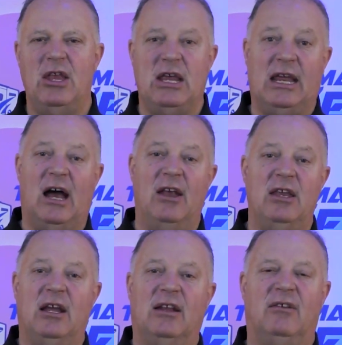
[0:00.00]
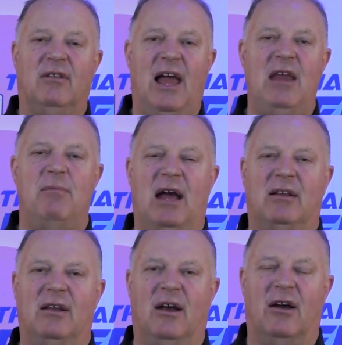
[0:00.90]
You get out and you got this light back
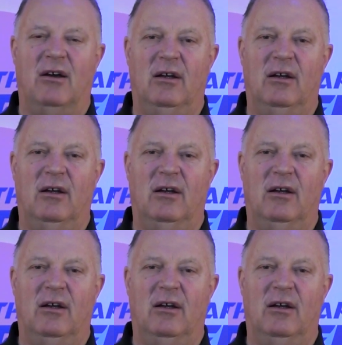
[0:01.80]
there.